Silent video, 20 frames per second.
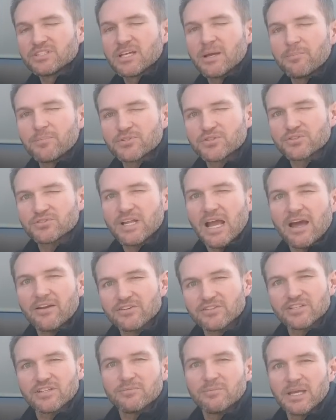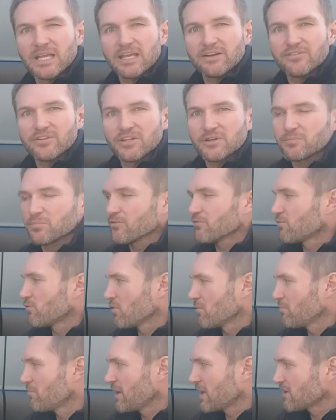temperature down is going to make everything
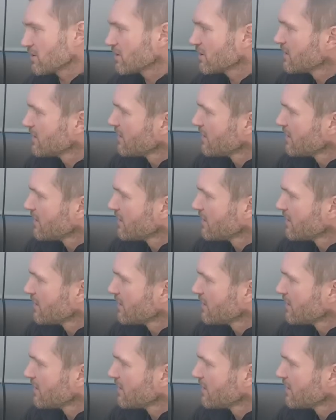perform better.